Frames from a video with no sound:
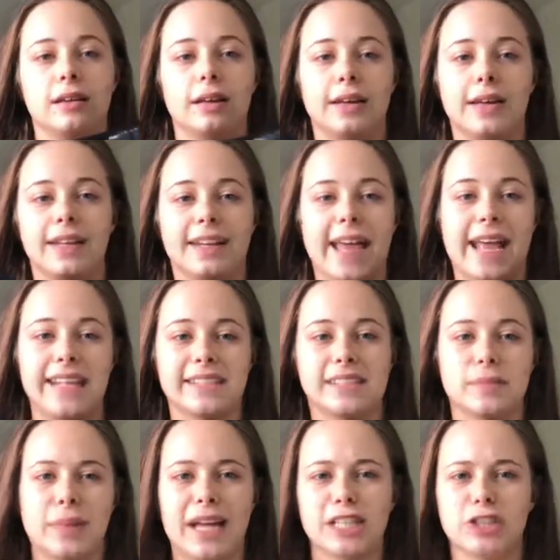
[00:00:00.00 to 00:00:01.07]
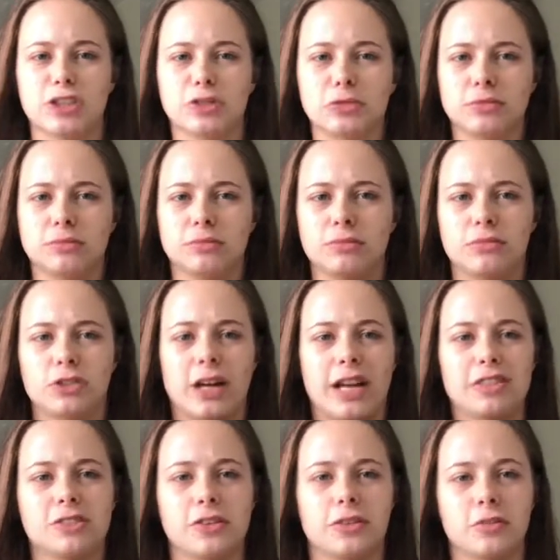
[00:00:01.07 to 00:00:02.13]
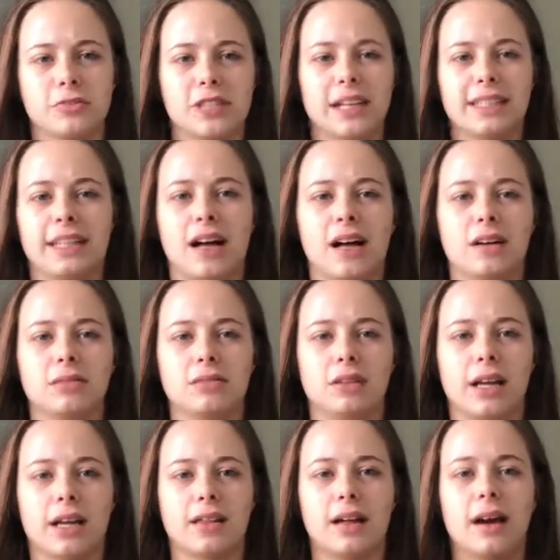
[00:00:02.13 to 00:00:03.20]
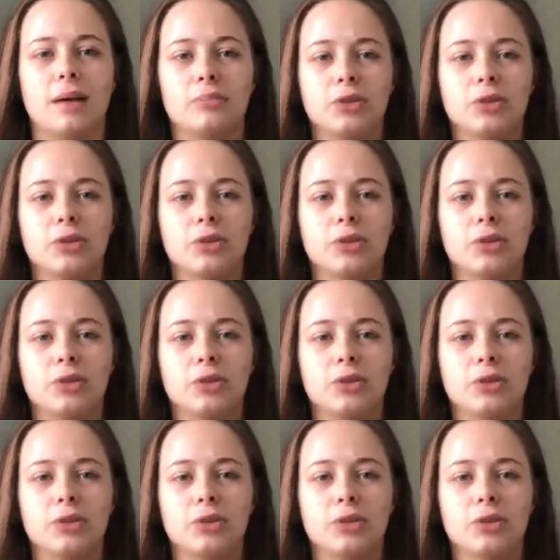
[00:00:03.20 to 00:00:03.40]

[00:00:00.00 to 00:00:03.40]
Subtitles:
an asymmetrical dress, so it comes like down like that, but